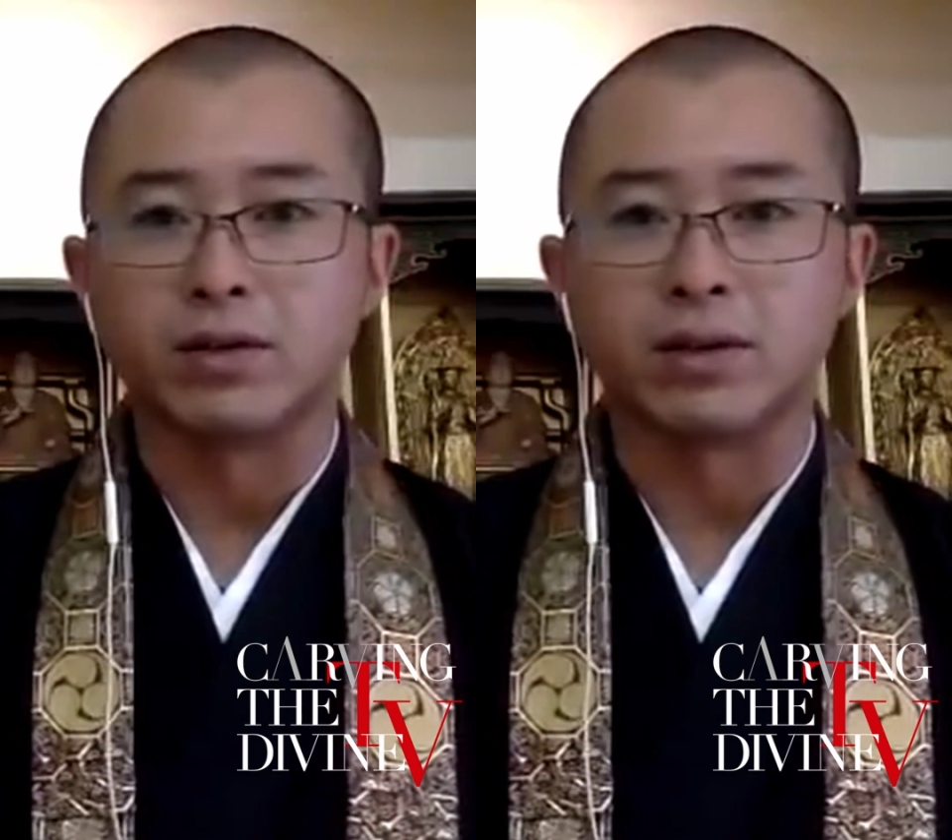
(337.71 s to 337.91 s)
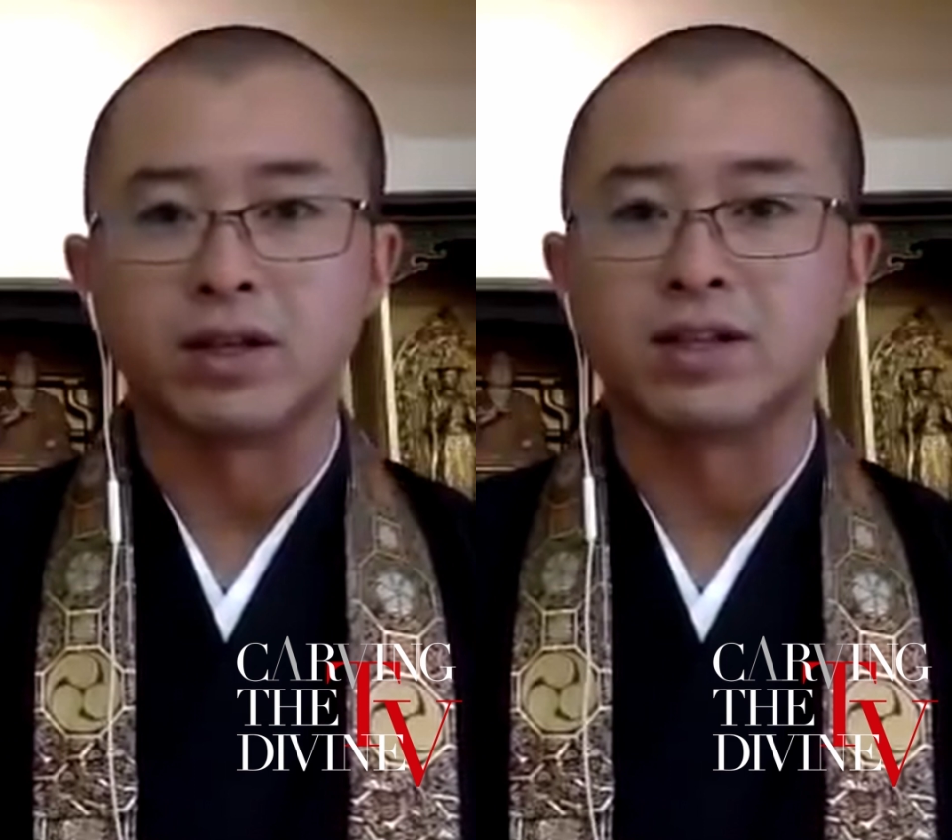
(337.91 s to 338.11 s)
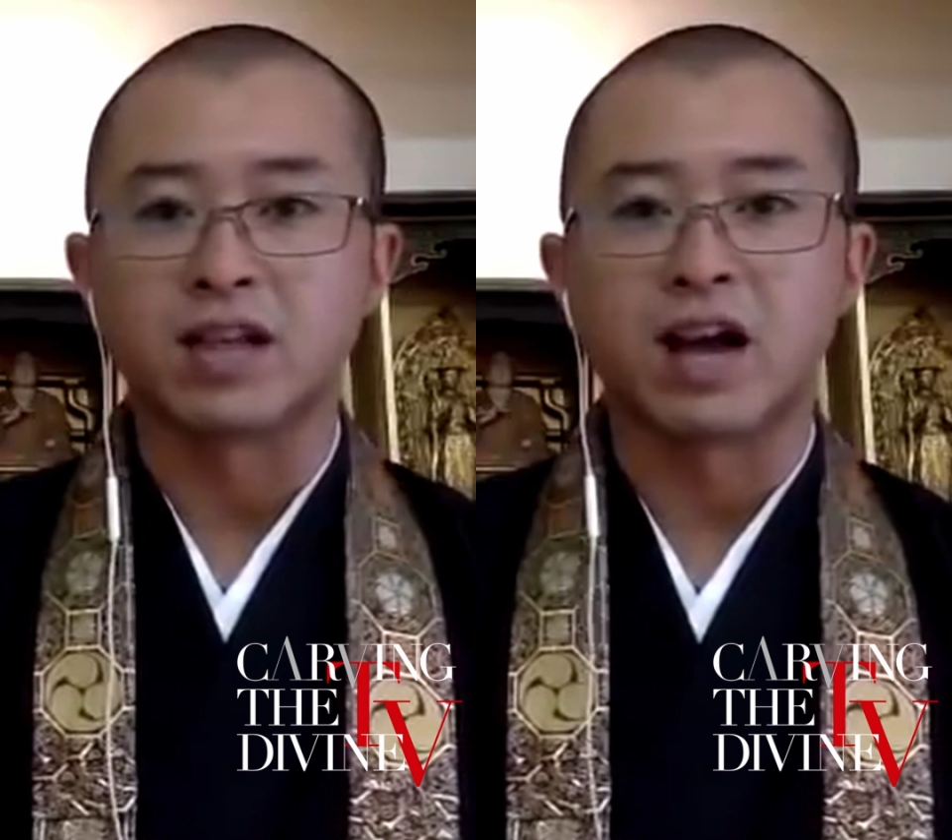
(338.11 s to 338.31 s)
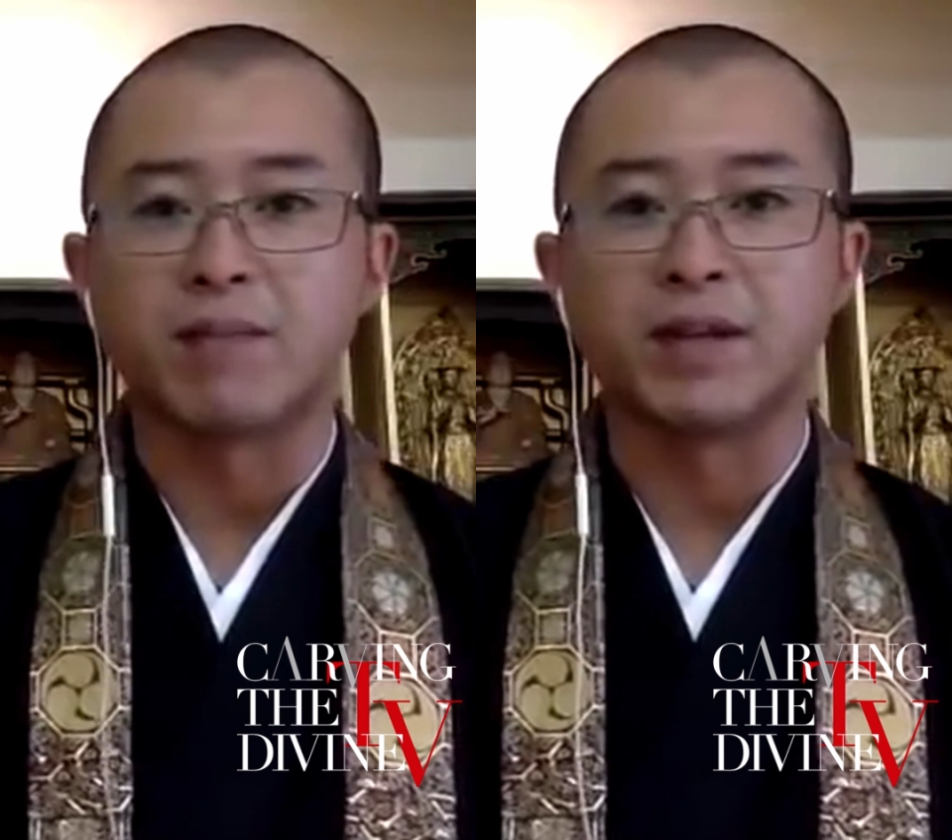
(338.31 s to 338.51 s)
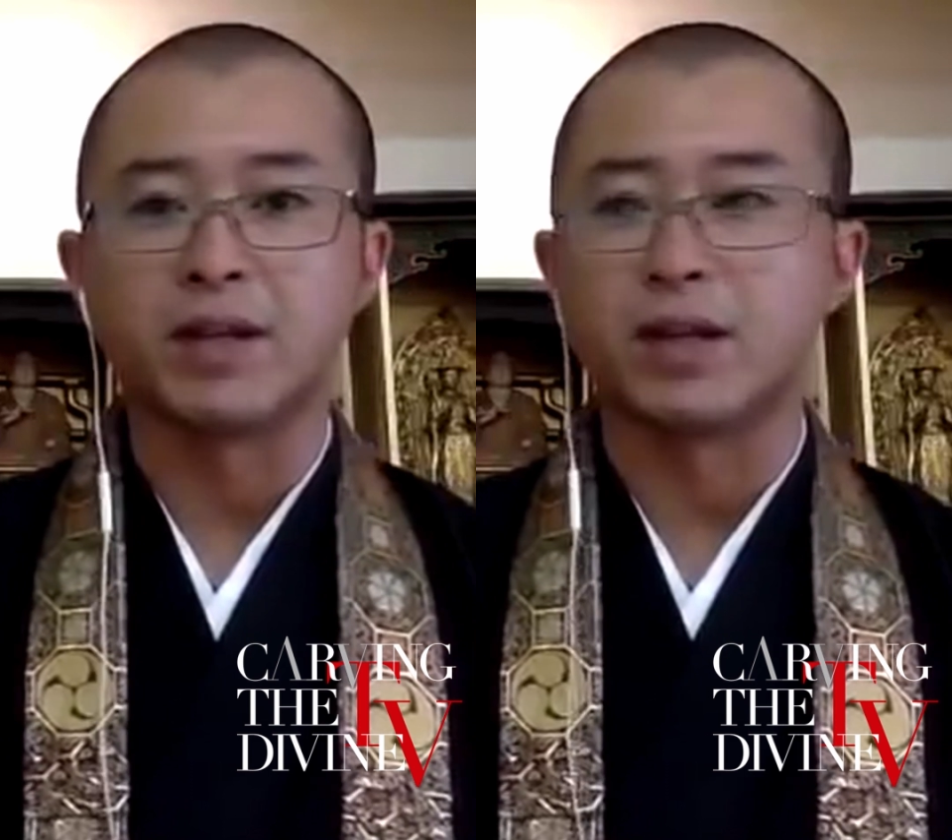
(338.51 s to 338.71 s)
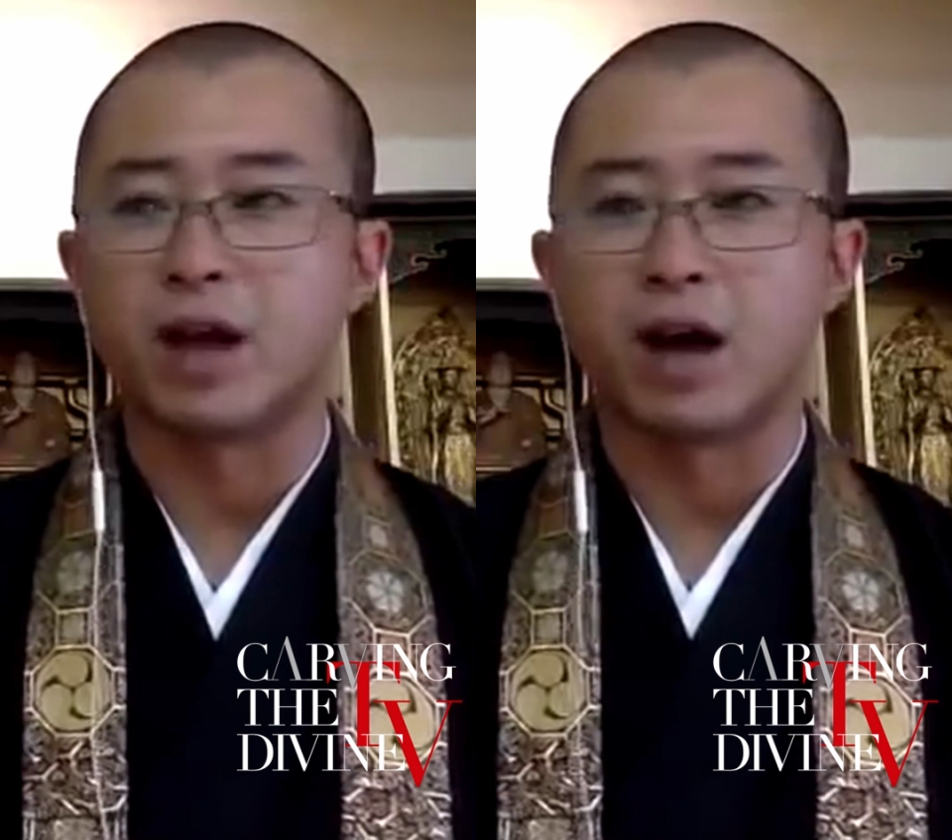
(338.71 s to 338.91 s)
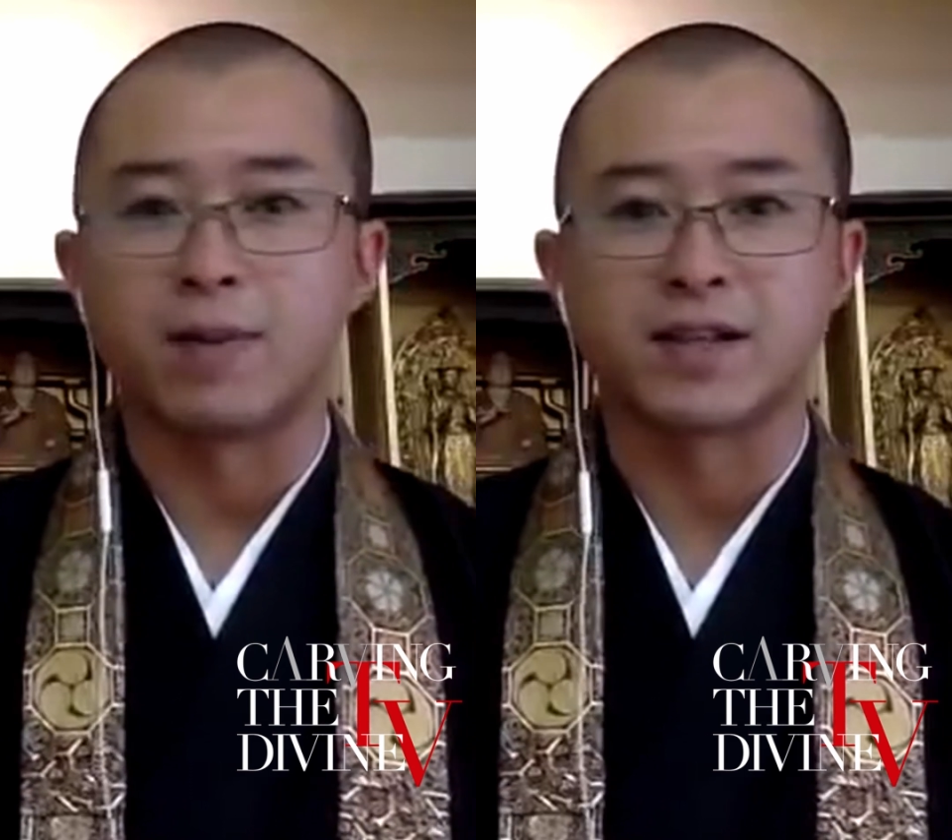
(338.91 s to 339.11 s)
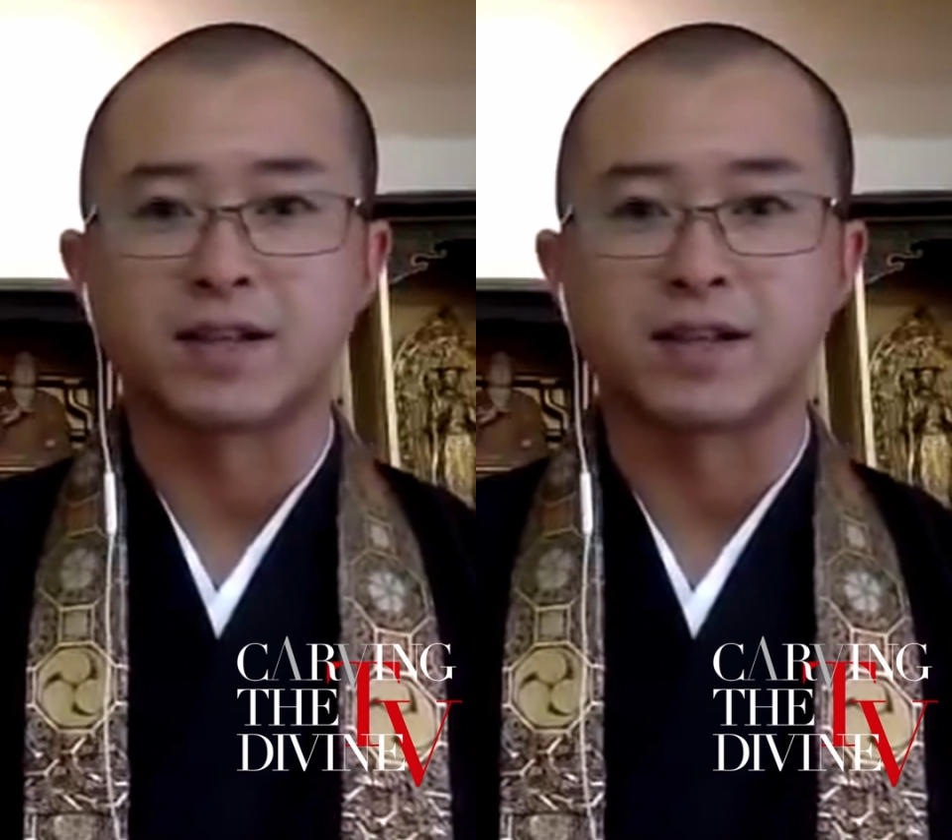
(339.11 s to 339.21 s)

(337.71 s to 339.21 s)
things happen in the opposite